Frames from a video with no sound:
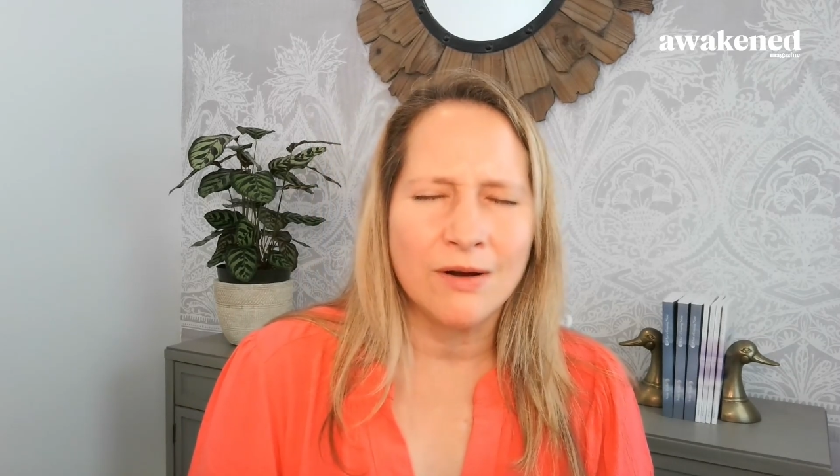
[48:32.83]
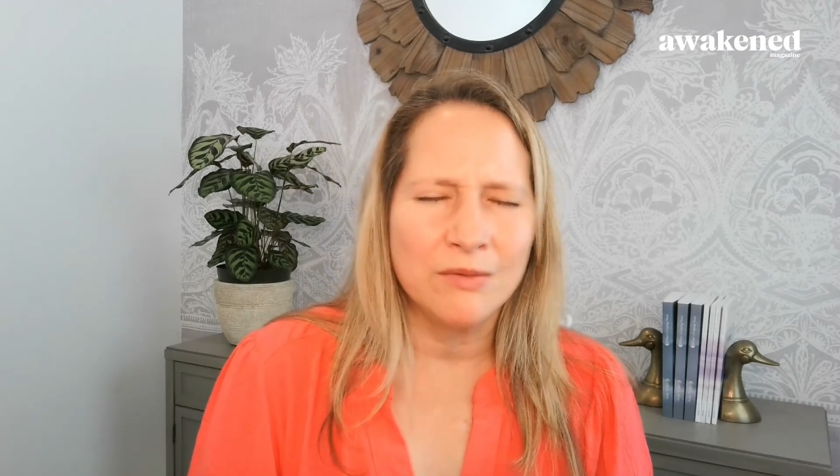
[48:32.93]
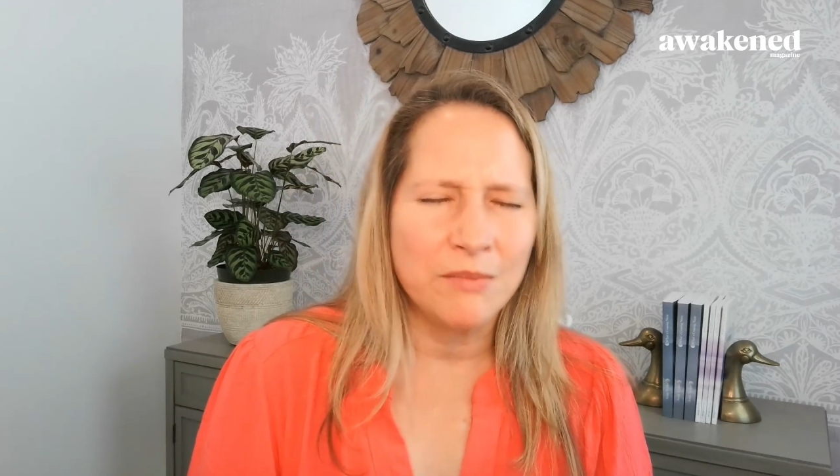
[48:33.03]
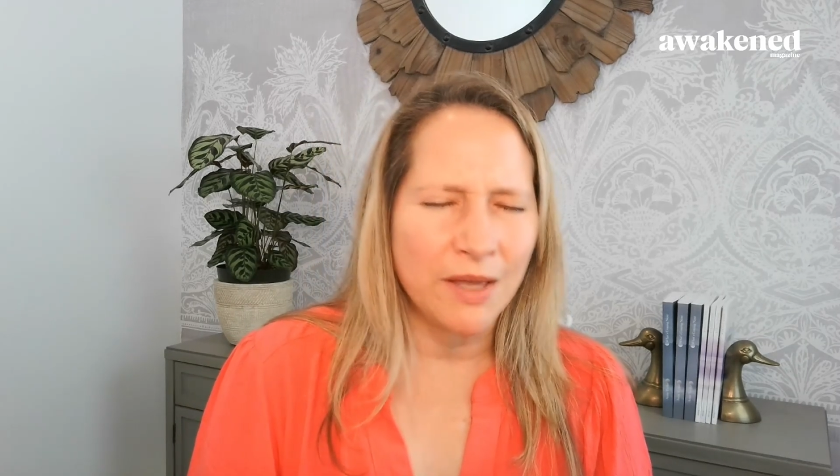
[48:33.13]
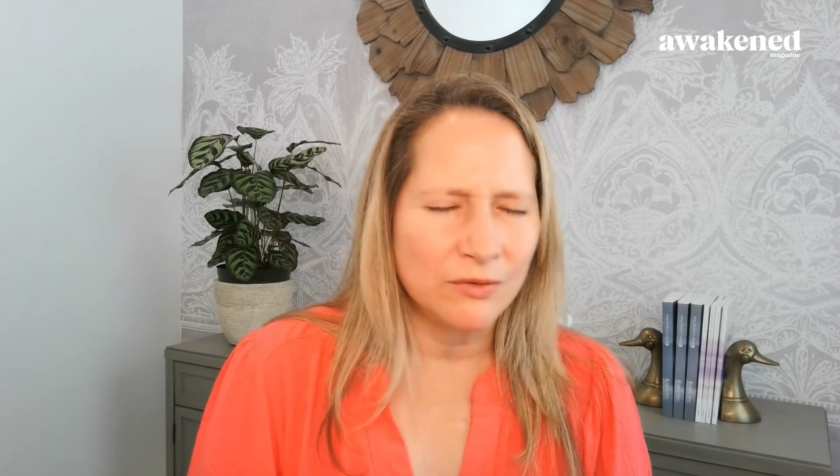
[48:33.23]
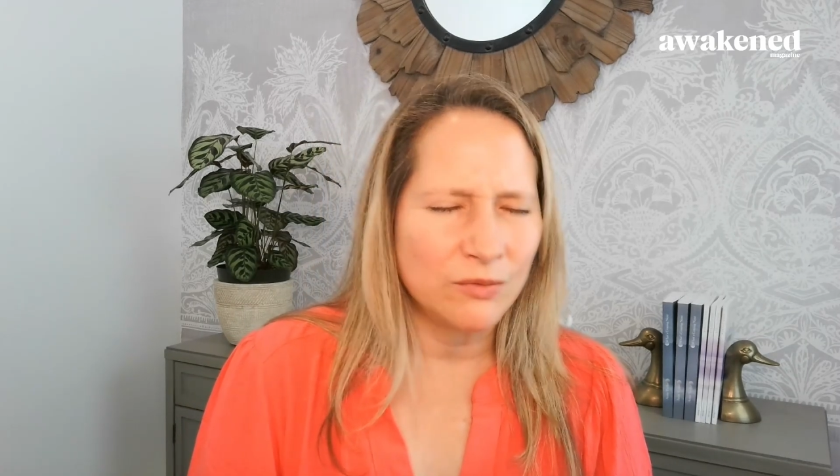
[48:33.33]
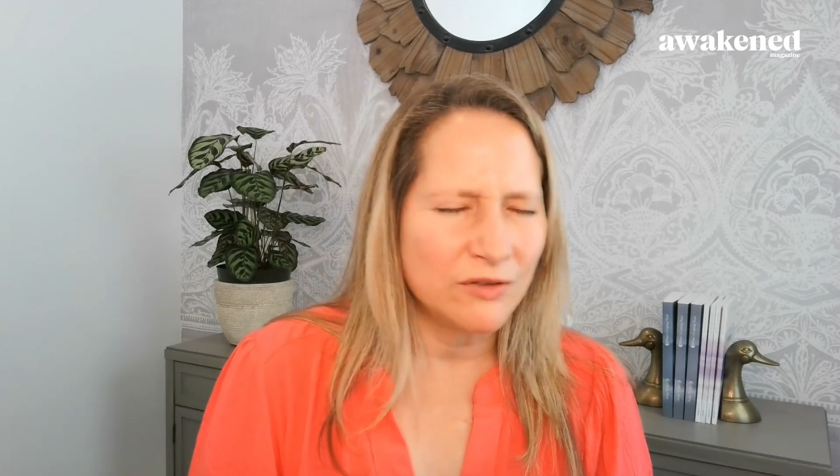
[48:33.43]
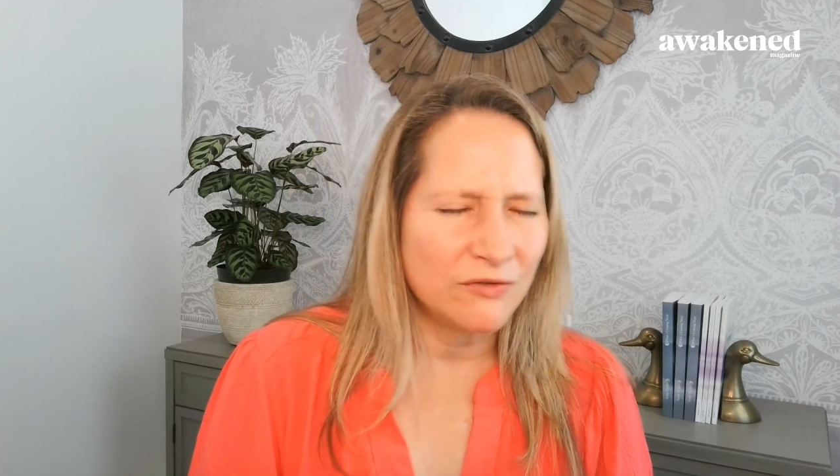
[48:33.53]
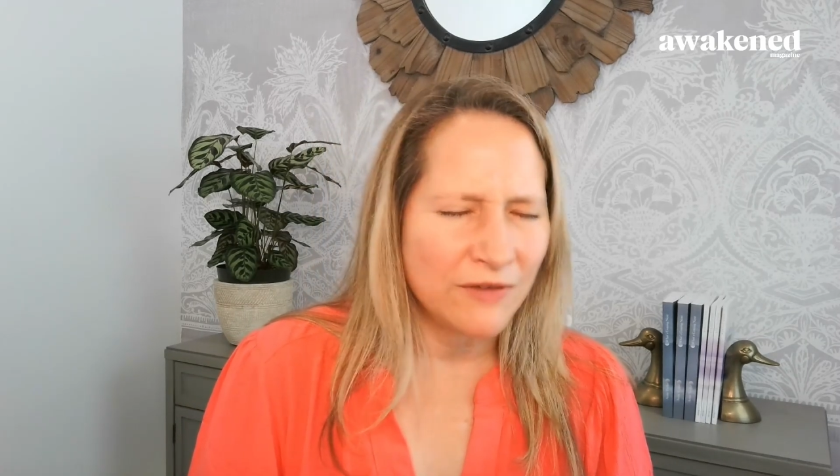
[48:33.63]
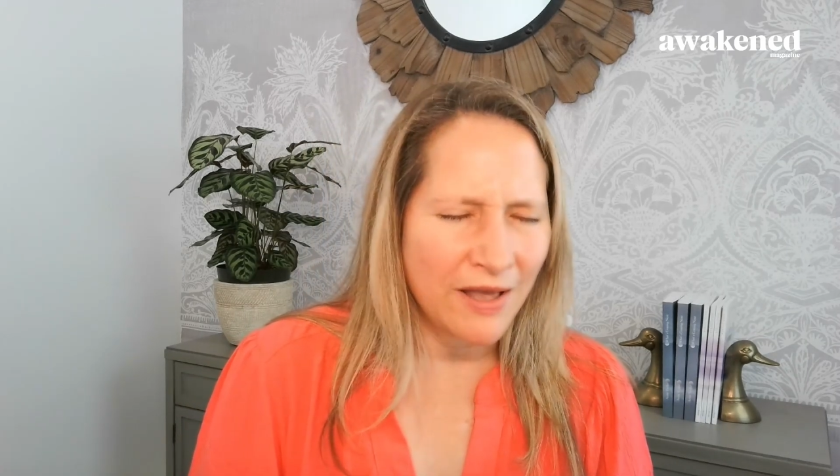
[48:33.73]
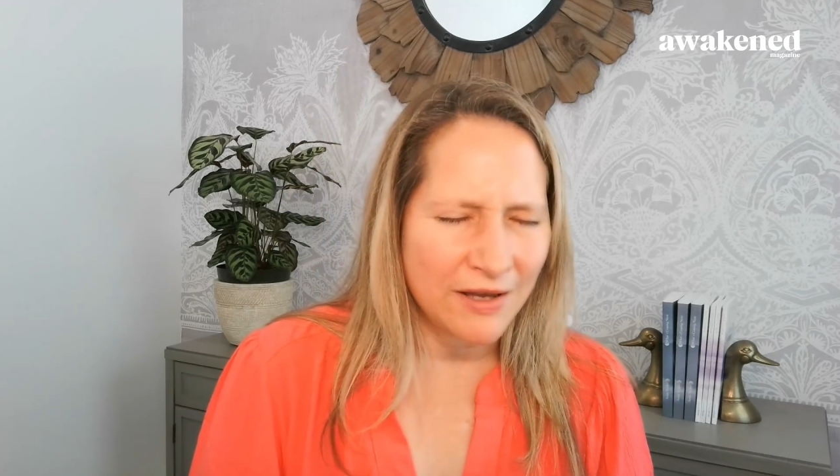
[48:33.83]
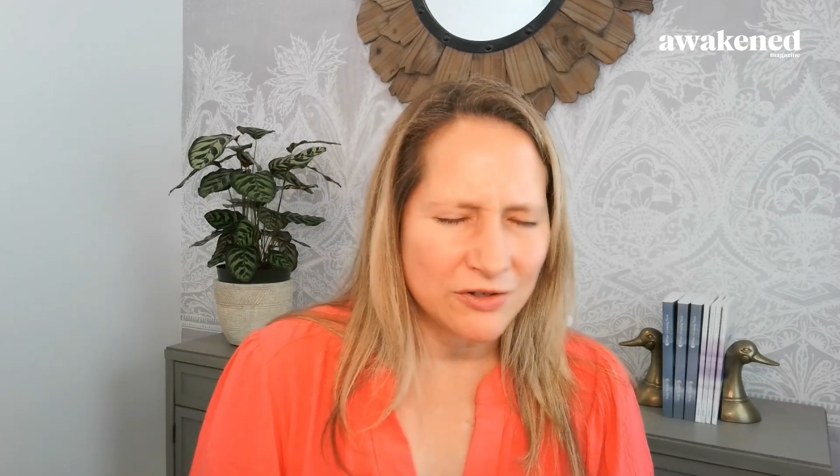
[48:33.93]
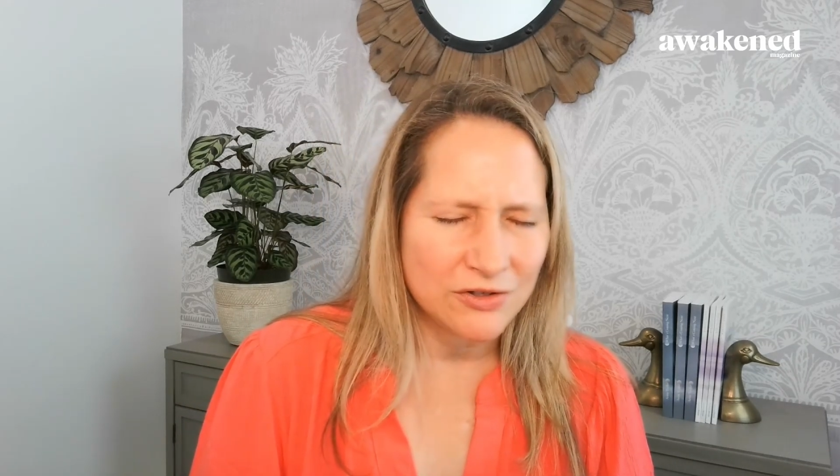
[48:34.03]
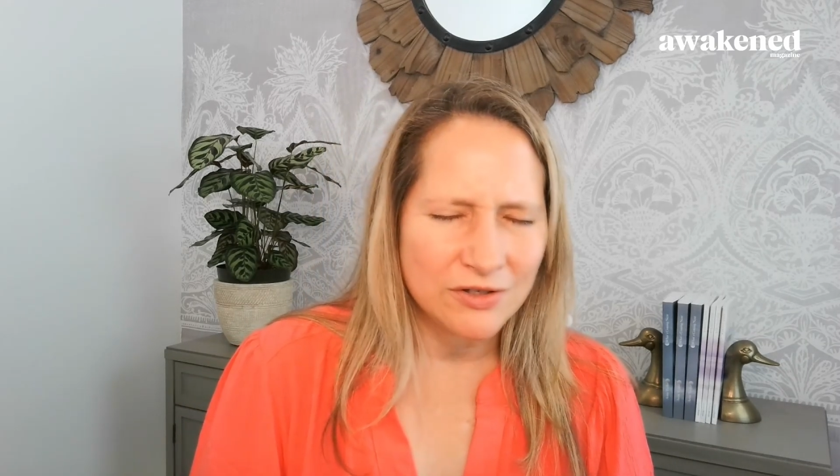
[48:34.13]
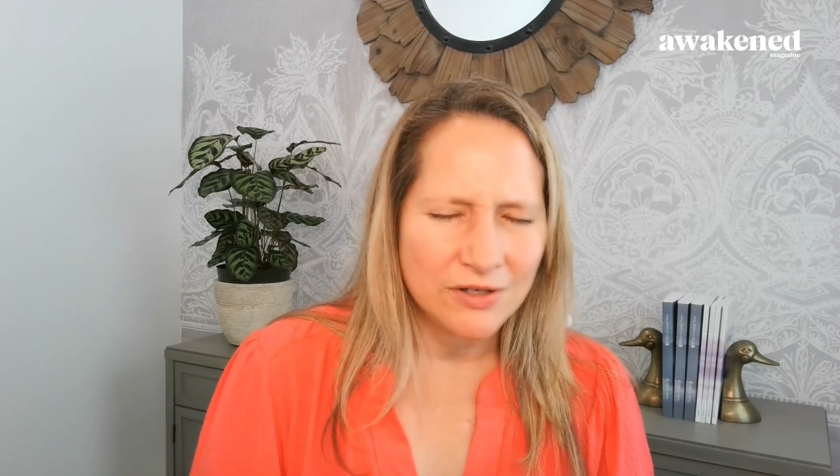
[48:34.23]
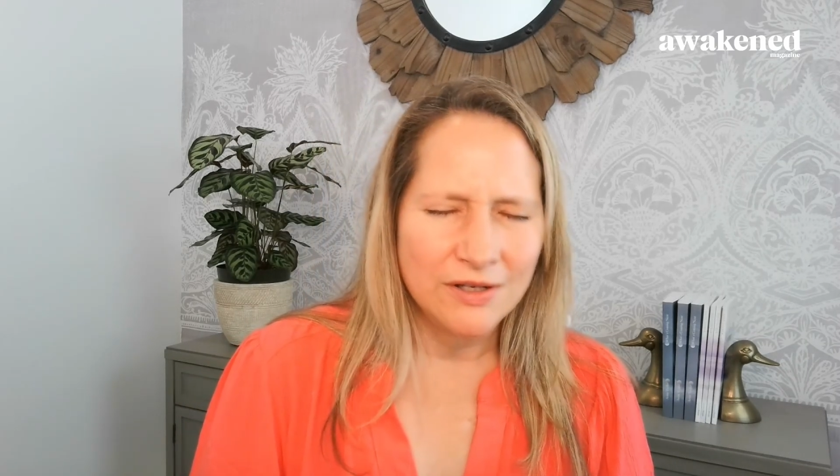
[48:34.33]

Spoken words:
are met with the flash.